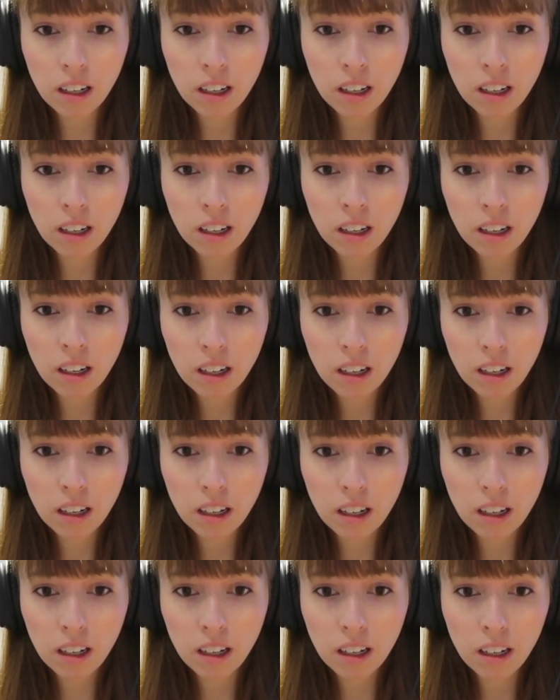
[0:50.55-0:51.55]
Huh?
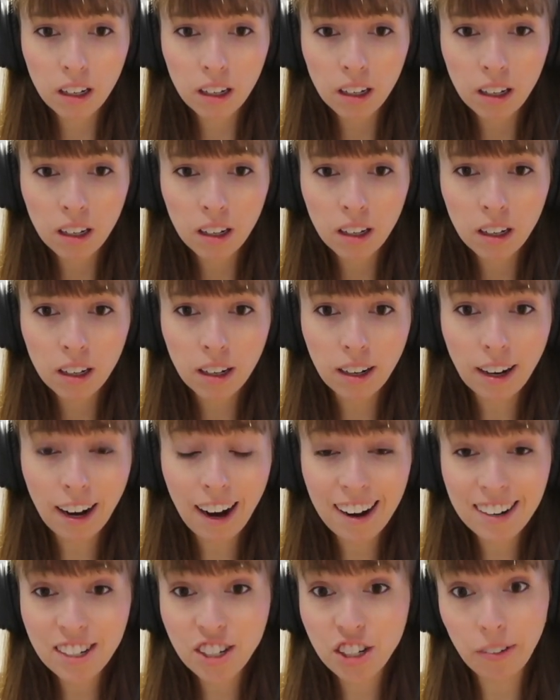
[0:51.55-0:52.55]

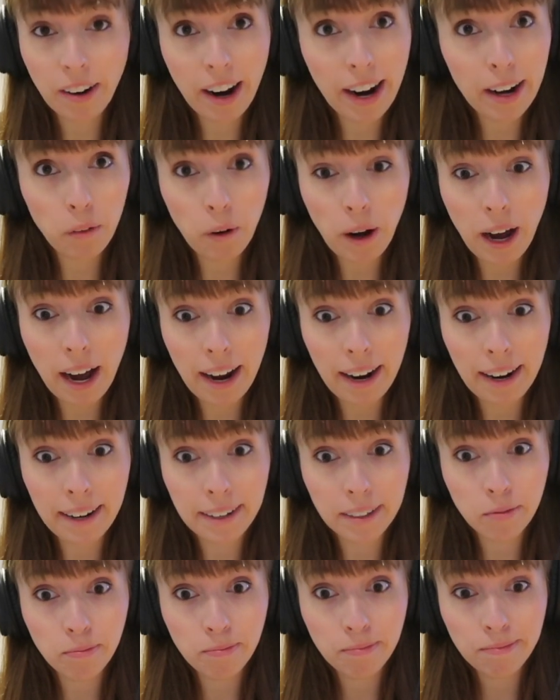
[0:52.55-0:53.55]
Ah, she ran
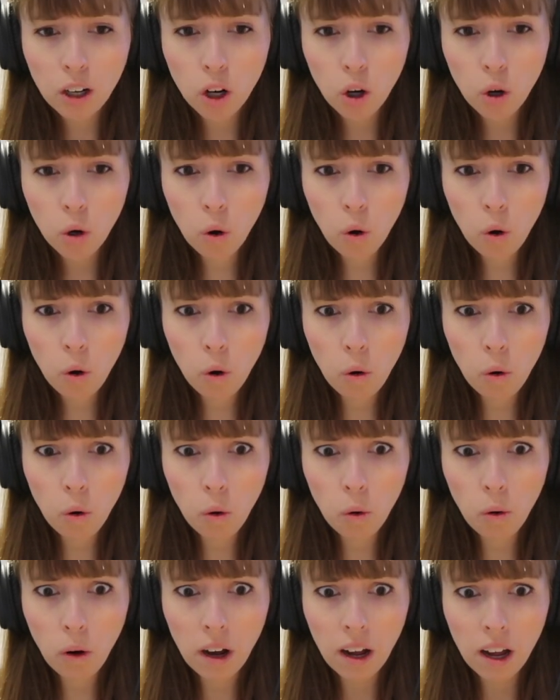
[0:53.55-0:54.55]
away.
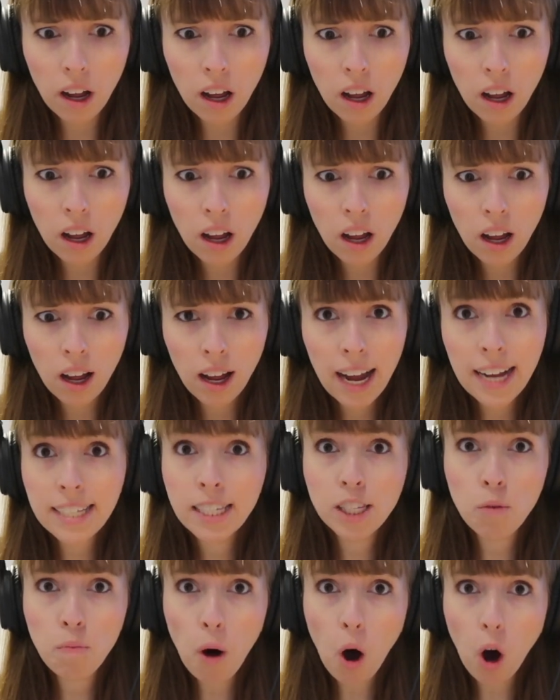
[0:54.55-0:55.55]
Oh,
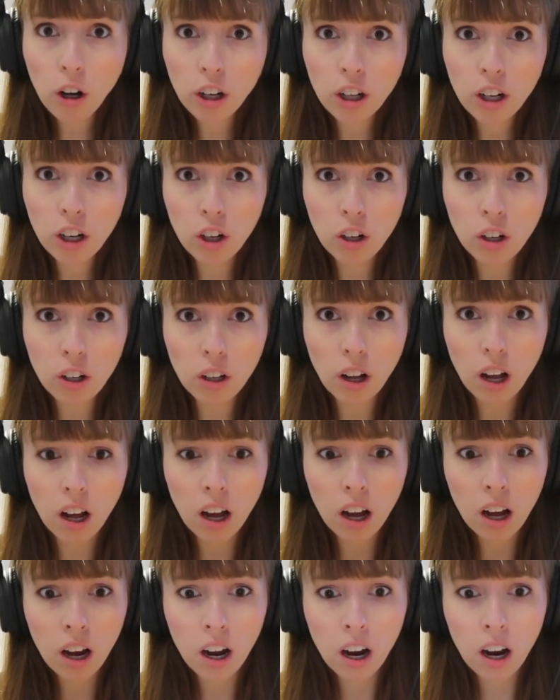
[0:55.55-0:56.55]
it's a portal.
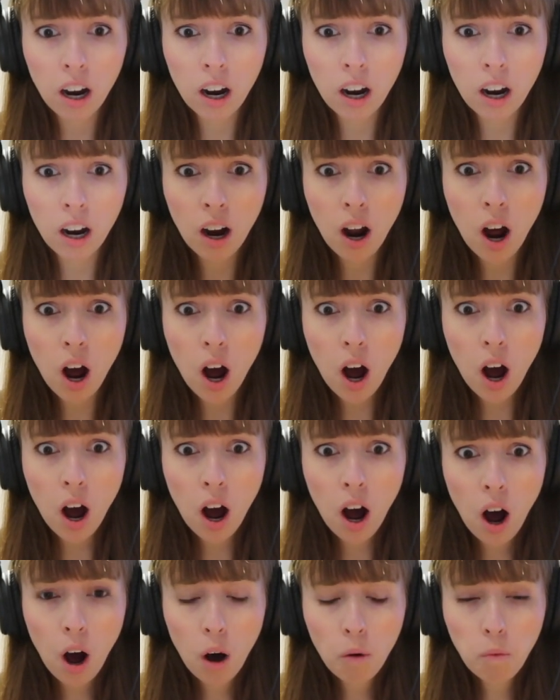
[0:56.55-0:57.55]

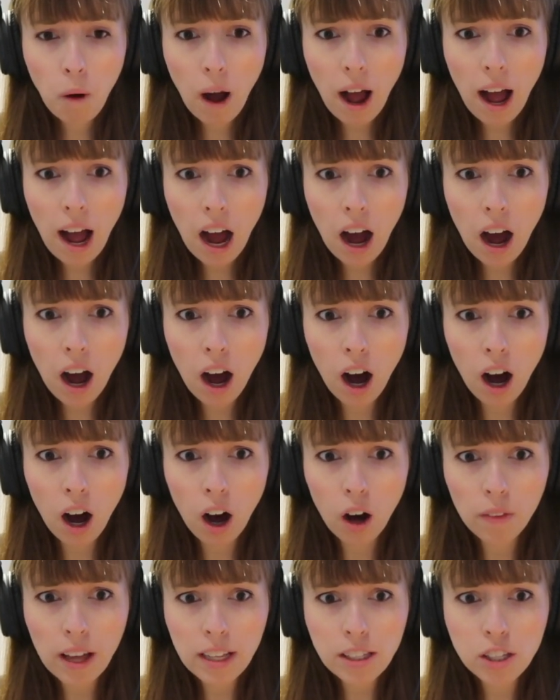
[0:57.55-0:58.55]

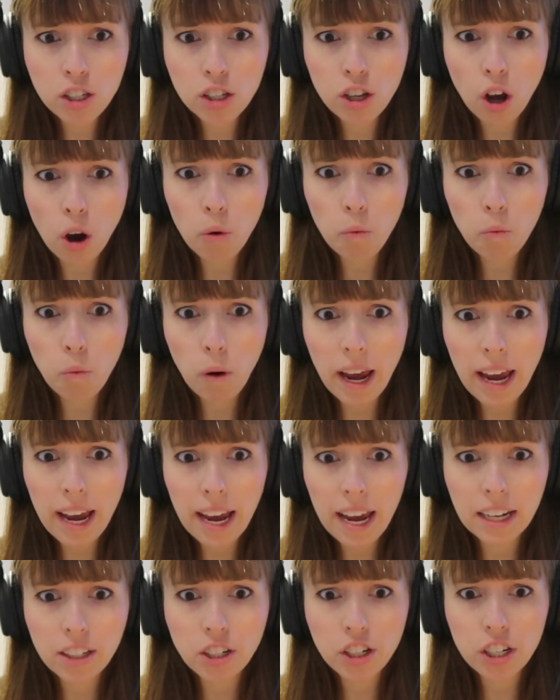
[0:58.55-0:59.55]
Wow, that's so
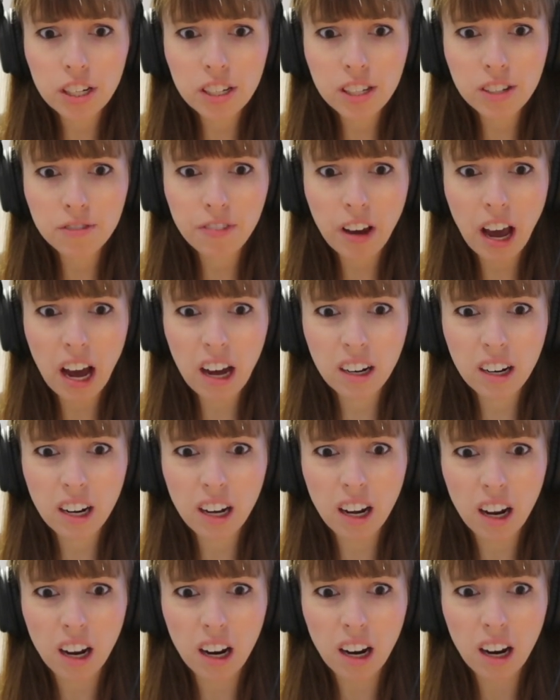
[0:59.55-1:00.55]
weird. She just found
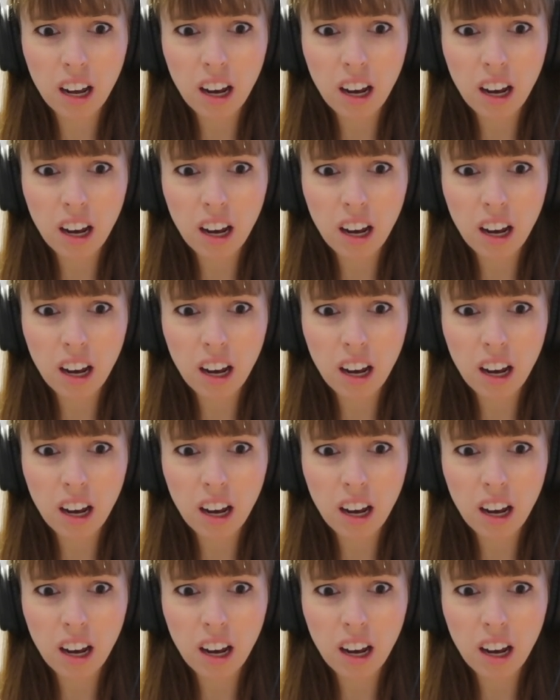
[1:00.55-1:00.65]
it.